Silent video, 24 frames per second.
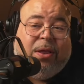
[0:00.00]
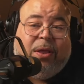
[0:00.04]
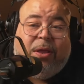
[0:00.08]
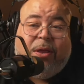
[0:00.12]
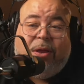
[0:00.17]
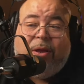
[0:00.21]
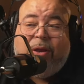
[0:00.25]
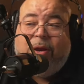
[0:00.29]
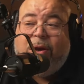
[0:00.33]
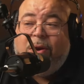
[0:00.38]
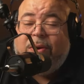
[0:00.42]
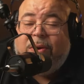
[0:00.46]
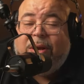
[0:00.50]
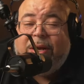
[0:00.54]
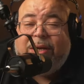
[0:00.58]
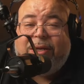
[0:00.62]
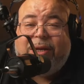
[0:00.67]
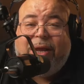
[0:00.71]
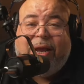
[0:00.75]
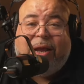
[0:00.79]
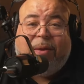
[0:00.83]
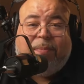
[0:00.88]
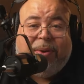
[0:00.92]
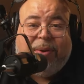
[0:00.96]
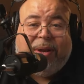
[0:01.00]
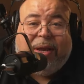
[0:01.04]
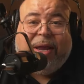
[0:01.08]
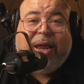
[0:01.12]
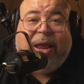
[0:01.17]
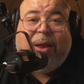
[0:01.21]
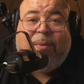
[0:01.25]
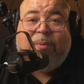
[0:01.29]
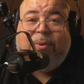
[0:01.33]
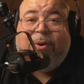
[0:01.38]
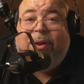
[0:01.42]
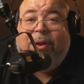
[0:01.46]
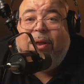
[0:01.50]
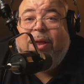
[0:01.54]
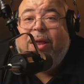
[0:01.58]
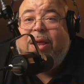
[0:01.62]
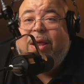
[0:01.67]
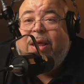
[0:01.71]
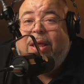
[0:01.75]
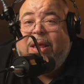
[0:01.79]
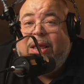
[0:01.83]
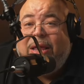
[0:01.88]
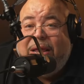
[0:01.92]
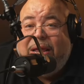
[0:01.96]
you know, they take up a camera,
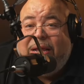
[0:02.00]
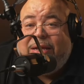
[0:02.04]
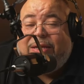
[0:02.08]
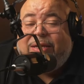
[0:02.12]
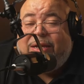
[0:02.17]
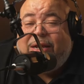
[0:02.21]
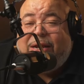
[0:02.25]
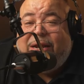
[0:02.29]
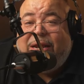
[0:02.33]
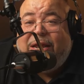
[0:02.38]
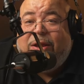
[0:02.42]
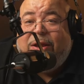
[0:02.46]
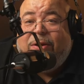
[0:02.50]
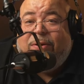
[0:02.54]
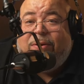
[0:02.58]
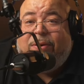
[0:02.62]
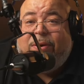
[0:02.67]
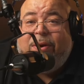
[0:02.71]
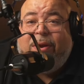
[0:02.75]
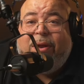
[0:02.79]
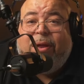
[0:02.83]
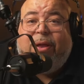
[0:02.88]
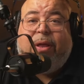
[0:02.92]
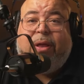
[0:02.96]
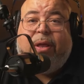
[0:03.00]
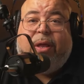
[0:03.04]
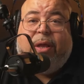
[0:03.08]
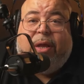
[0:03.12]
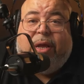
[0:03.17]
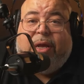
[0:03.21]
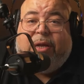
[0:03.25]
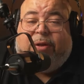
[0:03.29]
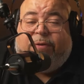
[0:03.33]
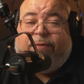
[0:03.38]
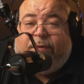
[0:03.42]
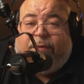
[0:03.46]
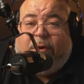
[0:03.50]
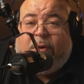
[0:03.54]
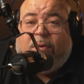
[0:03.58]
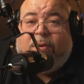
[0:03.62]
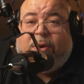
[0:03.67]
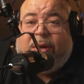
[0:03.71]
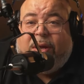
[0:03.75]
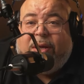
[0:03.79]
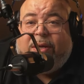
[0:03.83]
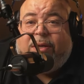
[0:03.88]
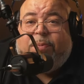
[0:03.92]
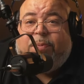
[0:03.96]
it's clear, it's
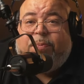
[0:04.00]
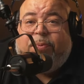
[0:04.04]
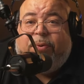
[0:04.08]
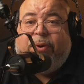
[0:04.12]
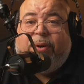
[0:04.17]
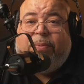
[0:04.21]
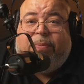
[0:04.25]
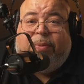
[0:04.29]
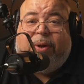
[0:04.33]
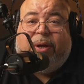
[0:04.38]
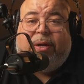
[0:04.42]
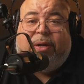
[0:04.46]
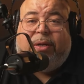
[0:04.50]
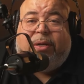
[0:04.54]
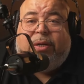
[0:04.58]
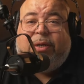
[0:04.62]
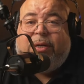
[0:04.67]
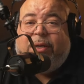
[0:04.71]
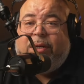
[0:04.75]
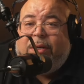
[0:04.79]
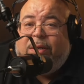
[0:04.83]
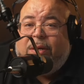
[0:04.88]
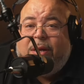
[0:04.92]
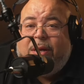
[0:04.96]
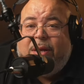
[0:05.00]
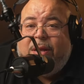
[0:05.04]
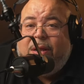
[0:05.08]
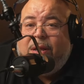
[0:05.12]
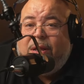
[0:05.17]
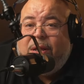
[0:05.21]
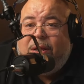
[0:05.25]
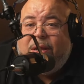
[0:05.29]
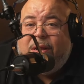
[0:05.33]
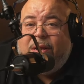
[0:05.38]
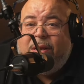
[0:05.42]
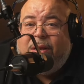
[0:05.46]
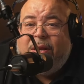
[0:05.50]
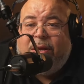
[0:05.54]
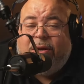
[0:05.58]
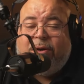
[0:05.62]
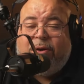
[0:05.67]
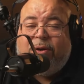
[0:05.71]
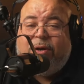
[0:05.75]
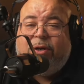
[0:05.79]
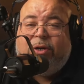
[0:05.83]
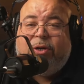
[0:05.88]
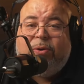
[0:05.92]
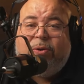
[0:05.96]
focused pretty much, and they're going
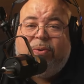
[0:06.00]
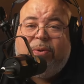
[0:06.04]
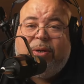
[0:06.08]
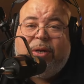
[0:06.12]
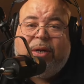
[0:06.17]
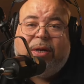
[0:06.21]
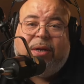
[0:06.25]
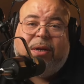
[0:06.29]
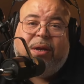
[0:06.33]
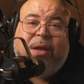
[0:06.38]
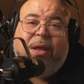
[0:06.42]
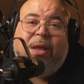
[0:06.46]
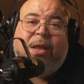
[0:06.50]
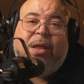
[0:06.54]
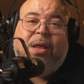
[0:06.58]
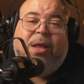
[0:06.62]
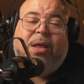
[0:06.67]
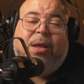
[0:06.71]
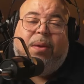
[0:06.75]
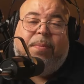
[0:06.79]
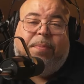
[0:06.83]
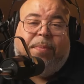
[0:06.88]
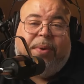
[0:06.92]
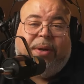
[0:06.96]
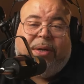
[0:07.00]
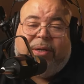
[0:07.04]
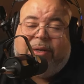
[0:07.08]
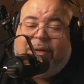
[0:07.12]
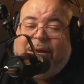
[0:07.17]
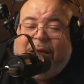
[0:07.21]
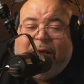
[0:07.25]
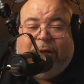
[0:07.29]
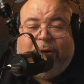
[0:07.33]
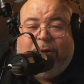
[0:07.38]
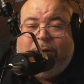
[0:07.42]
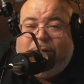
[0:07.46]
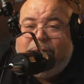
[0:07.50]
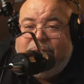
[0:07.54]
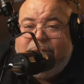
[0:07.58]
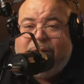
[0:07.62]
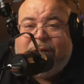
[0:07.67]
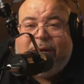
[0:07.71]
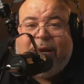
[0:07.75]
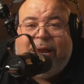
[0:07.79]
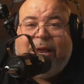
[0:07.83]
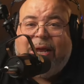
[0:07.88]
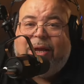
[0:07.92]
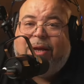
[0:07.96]
to shoot it. But it's not going to look
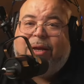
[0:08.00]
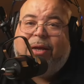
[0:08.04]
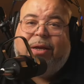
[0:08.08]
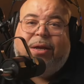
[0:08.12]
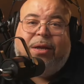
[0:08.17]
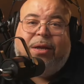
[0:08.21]
like